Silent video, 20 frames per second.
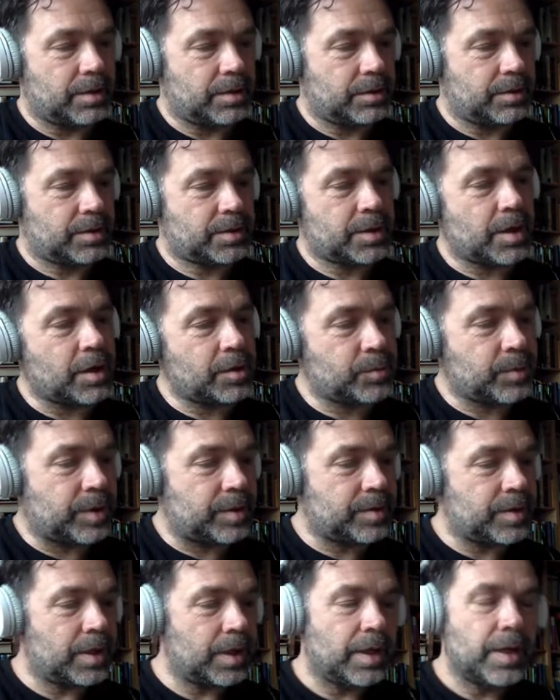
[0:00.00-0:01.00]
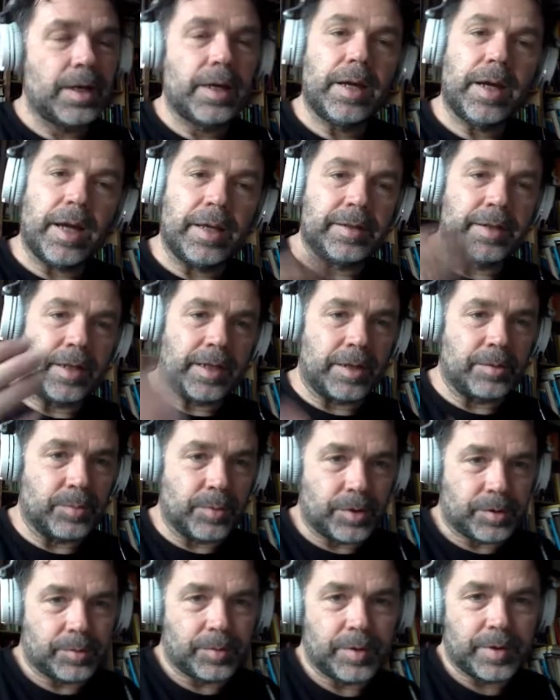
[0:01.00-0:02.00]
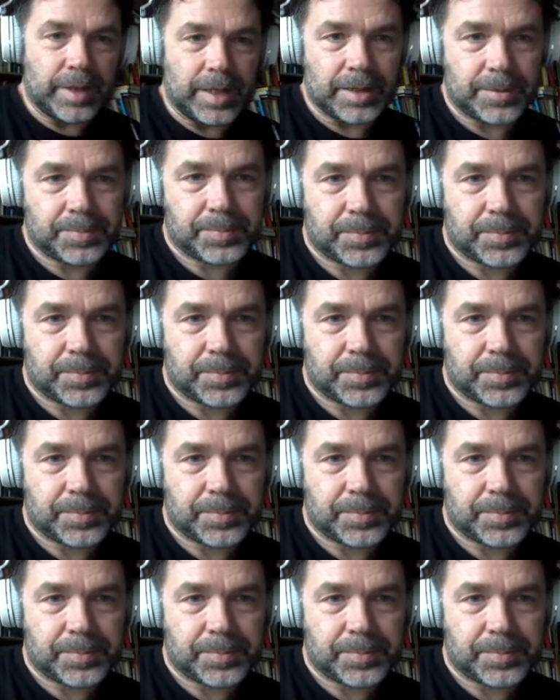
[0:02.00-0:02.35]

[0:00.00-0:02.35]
start with, and then I work with that.